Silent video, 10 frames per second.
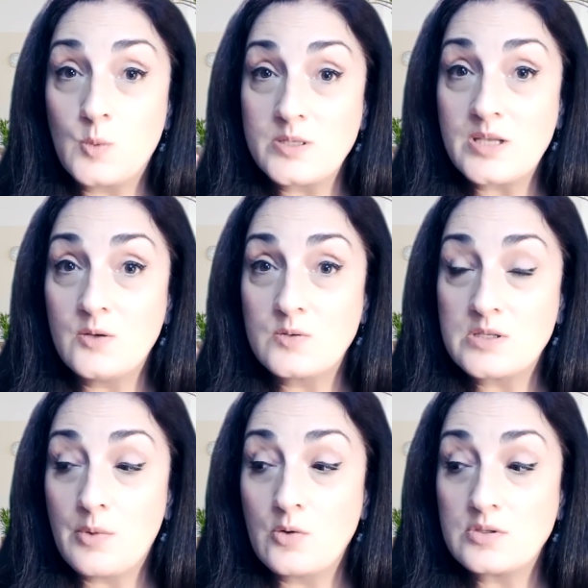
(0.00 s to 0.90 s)
ones I use the
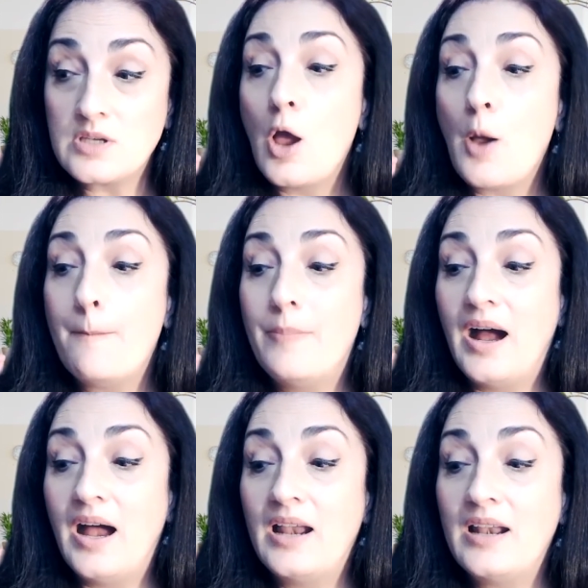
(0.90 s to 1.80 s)
most,
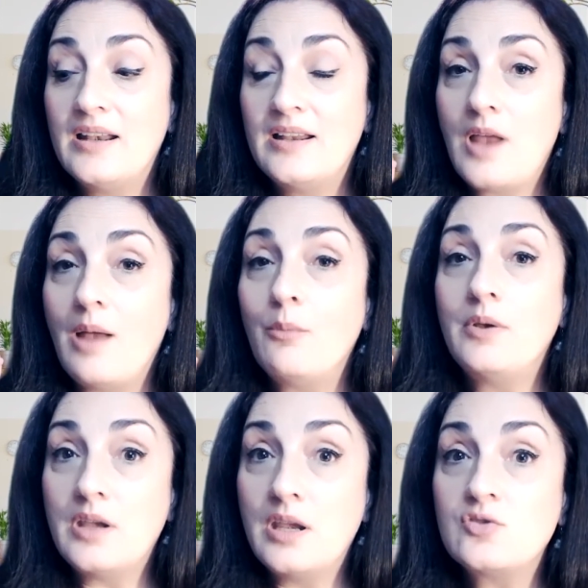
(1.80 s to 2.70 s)
but I've
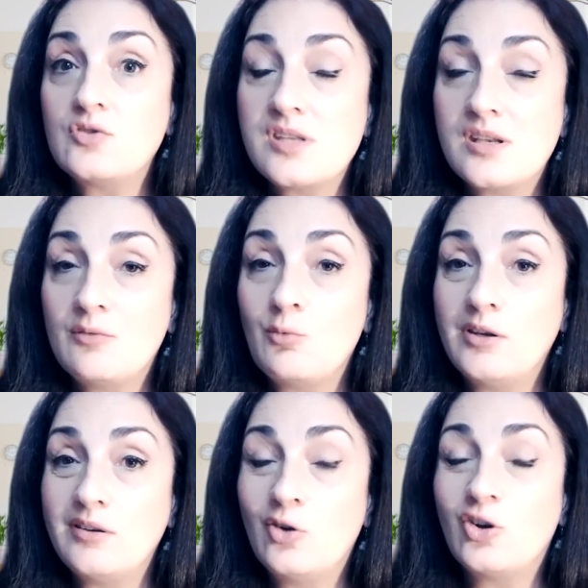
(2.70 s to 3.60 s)
been interested in
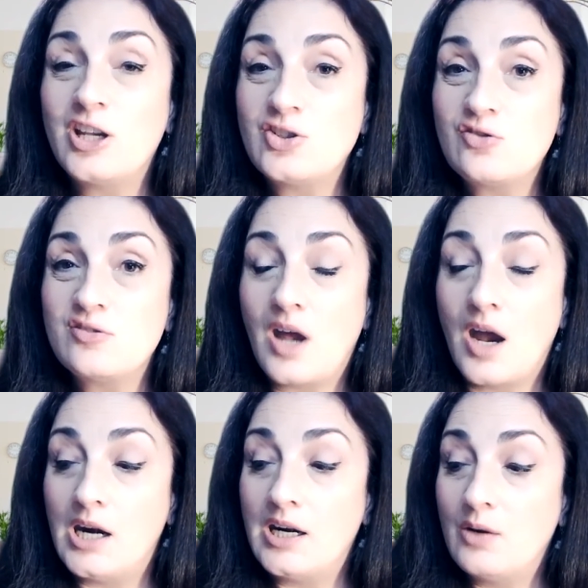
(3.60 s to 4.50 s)
what your issues
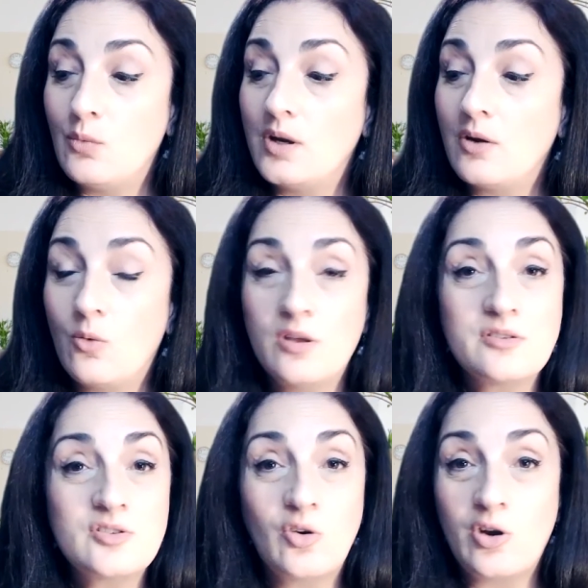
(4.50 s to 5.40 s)
are and what
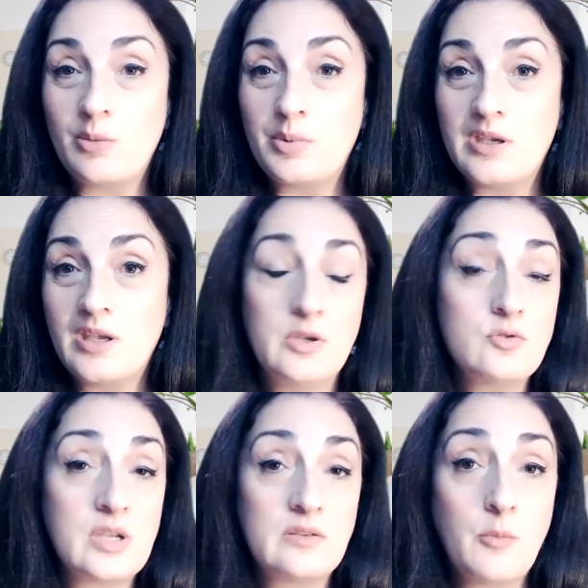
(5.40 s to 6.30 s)
oils you're going to be
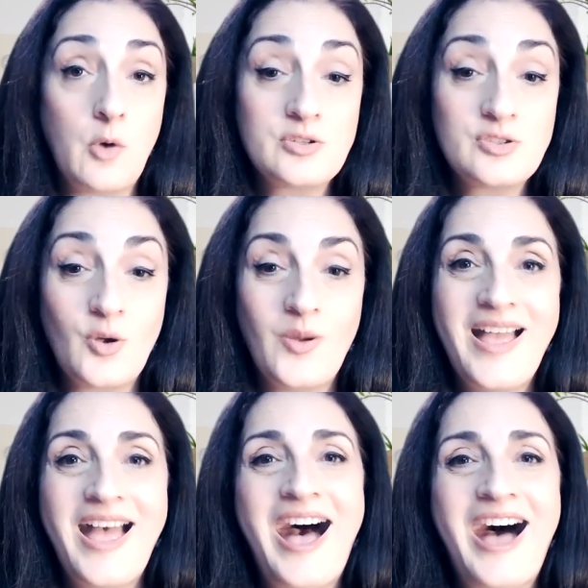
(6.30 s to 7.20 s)
using the most. So
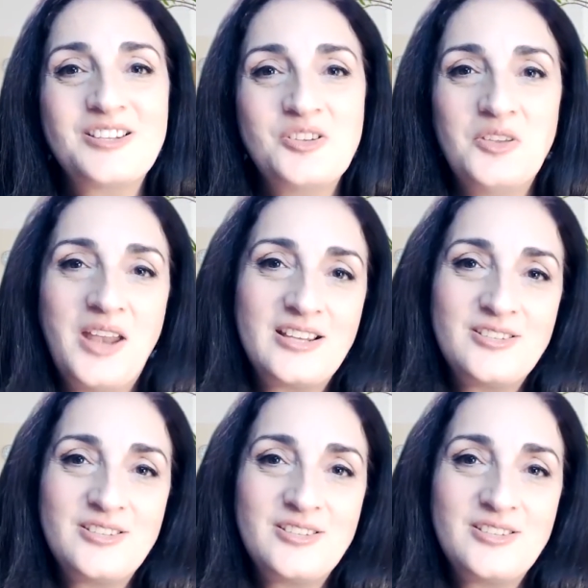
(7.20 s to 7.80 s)
I'll see you in the next